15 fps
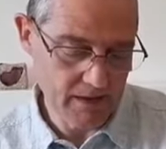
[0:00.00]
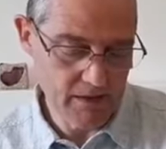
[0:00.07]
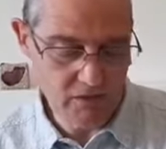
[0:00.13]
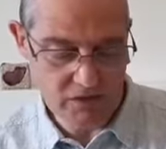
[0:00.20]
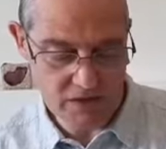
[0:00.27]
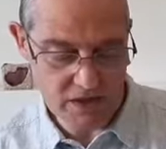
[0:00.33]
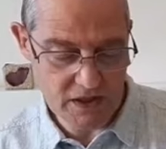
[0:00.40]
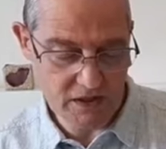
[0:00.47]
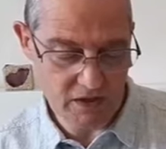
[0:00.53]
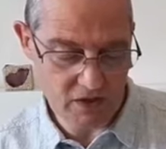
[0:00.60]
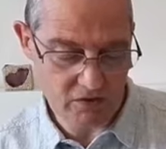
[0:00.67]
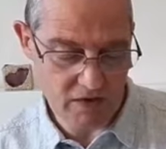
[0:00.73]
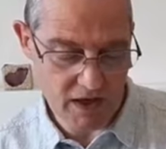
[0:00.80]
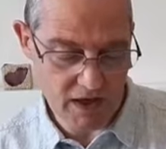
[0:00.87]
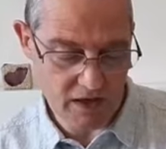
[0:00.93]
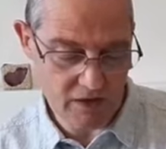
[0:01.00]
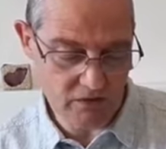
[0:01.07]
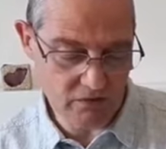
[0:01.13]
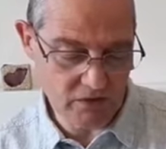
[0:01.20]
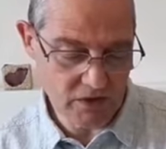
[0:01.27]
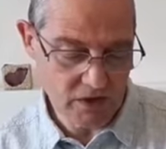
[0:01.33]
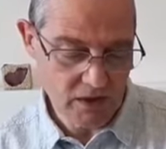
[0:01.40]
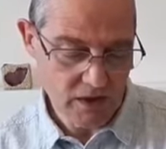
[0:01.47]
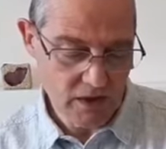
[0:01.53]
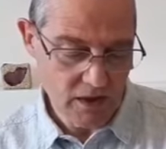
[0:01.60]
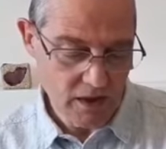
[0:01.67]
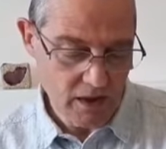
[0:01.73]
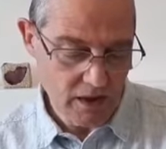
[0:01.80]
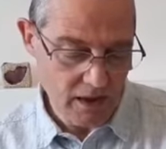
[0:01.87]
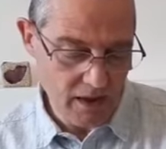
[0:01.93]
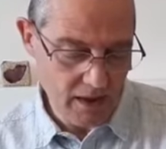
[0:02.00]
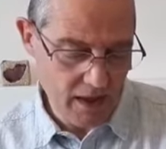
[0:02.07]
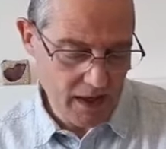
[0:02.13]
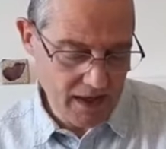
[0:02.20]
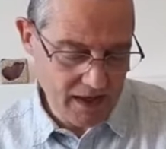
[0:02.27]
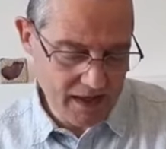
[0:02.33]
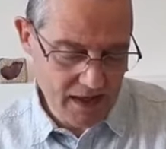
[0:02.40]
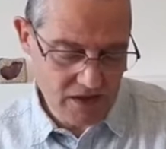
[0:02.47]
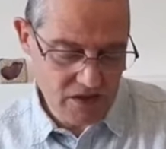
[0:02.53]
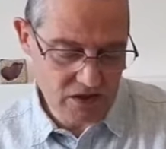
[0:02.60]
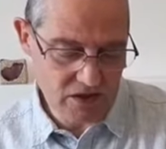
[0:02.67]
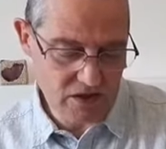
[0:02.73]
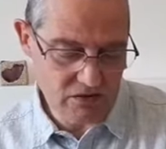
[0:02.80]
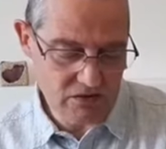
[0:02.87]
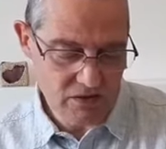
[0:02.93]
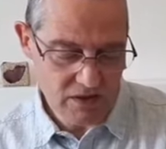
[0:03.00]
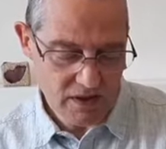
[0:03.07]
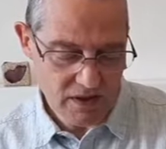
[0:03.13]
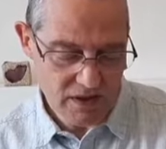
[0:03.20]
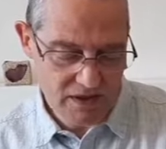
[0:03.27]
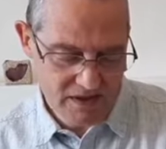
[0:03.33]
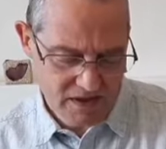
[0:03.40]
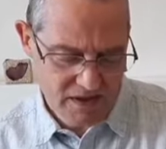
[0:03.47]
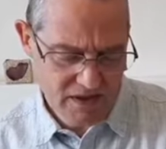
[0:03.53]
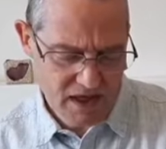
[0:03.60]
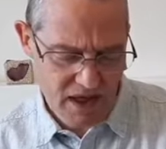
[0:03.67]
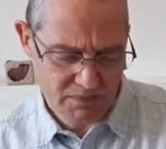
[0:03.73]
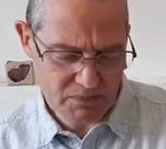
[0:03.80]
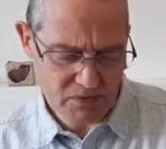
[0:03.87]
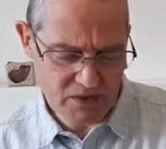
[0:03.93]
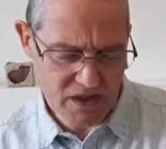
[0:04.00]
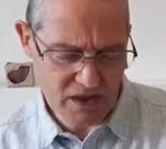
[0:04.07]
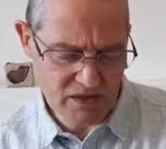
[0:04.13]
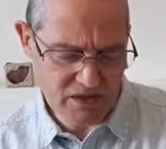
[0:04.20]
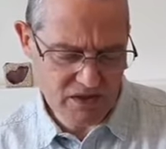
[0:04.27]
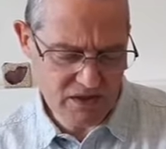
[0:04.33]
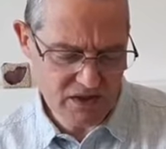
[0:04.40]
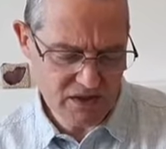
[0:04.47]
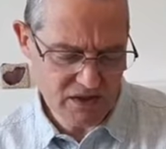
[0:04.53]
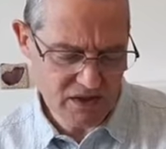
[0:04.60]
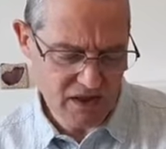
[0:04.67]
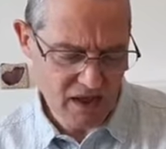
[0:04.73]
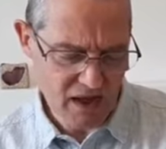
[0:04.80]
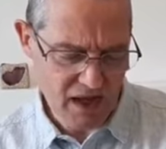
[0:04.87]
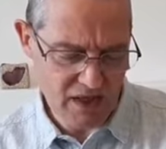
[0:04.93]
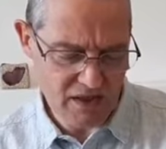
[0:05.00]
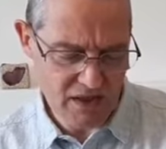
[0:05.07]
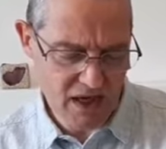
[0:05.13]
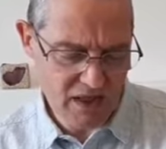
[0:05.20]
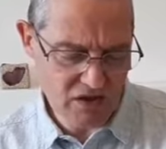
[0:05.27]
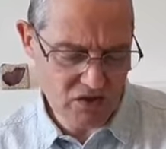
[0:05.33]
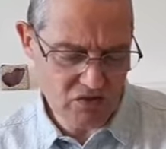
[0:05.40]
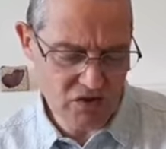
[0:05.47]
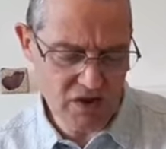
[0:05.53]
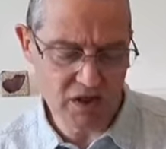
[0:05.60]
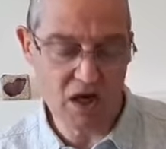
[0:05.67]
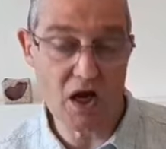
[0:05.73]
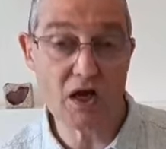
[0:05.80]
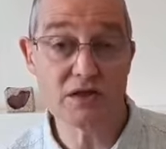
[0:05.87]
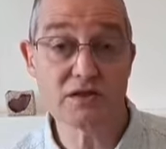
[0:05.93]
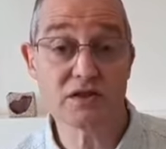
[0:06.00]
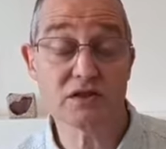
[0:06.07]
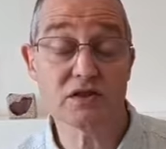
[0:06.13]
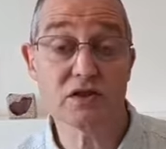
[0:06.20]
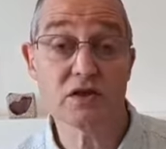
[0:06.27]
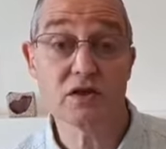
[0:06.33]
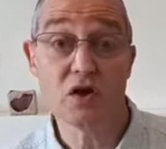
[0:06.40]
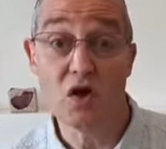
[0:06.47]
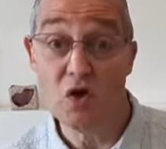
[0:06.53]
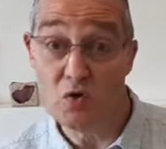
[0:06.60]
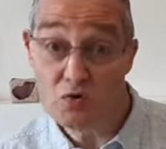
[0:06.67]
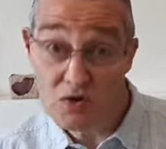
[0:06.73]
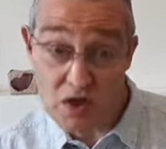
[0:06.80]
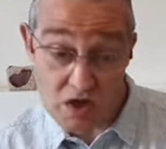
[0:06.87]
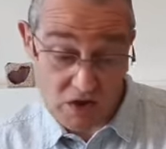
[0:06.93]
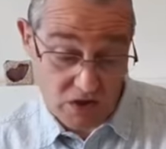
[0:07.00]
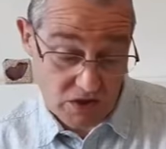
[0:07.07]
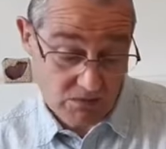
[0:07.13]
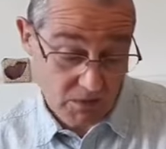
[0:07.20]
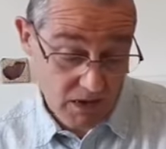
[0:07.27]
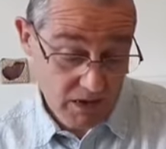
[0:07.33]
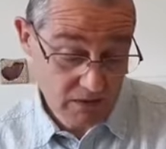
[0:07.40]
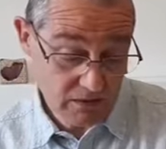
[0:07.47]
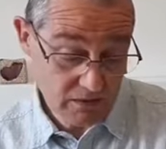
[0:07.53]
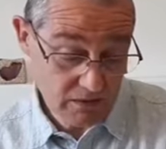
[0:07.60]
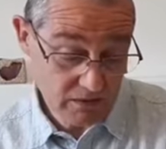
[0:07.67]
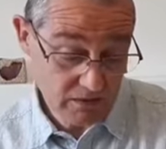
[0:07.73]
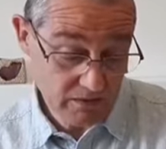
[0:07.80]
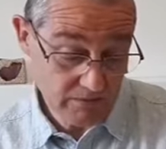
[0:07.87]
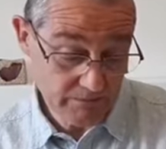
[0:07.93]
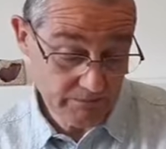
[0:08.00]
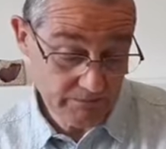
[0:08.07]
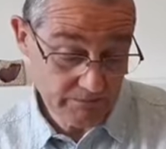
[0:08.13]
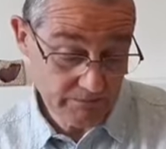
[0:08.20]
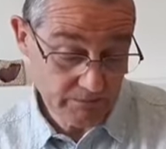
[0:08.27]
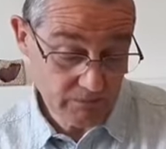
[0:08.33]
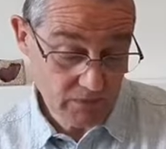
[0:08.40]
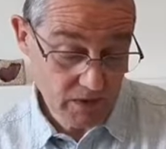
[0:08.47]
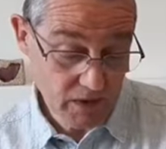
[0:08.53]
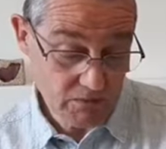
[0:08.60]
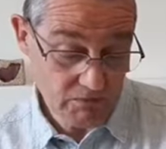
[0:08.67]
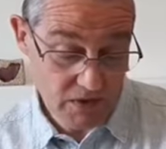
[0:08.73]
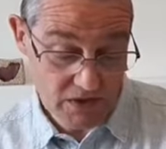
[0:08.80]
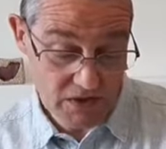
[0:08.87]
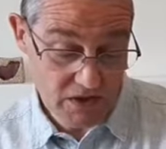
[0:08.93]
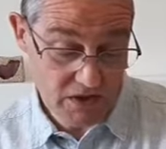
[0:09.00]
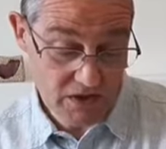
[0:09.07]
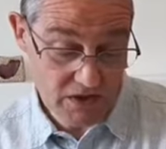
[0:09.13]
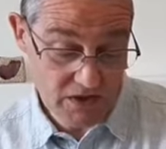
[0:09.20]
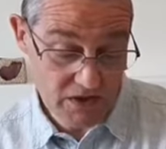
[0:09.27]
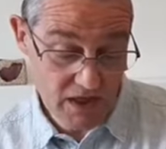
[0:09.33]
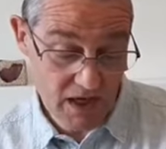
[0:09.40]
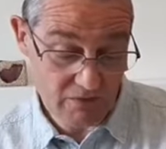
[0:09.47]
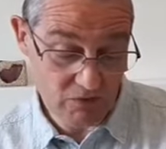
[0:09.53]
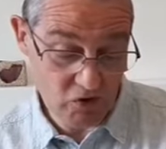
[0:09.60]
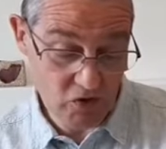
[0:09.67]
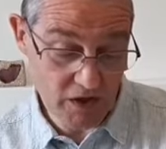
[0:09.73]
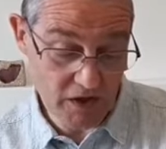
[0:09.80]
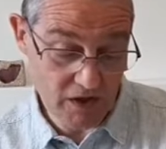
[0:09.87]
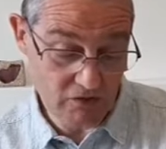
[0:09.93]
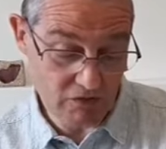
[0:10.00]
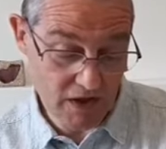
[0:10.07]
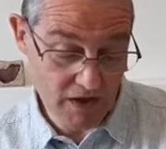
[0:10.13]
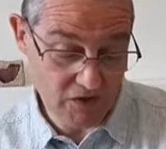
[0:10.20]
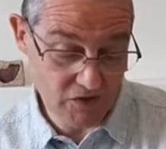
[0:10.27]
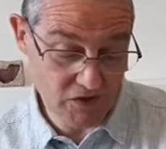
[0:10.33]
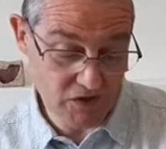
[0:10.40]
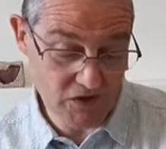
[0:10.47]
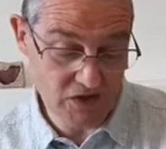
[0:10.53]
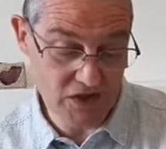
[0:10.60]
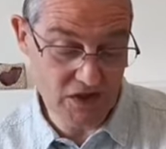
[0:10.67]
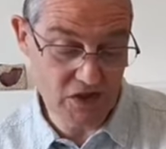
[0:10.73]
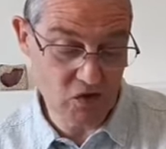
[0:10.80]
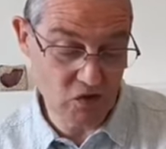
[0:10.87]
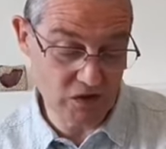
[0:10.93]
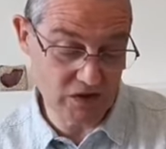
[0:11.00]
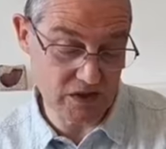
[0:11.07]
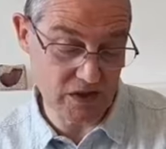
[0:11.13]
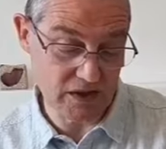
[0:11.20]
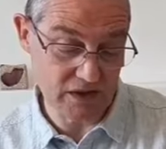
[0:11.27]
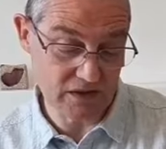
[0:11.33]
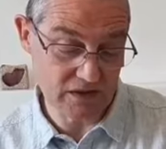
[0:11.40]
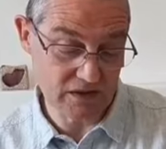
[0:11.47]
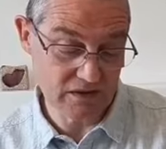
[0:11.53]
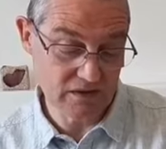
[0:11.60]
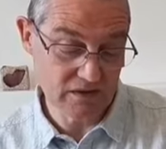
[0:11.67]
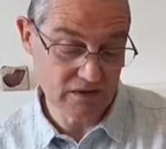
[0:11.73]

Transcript: "You see the crowd against you," his disciples answered, "and yet you can ask, 'Who touched me?'" But Jesus kept looking around to see who had done it.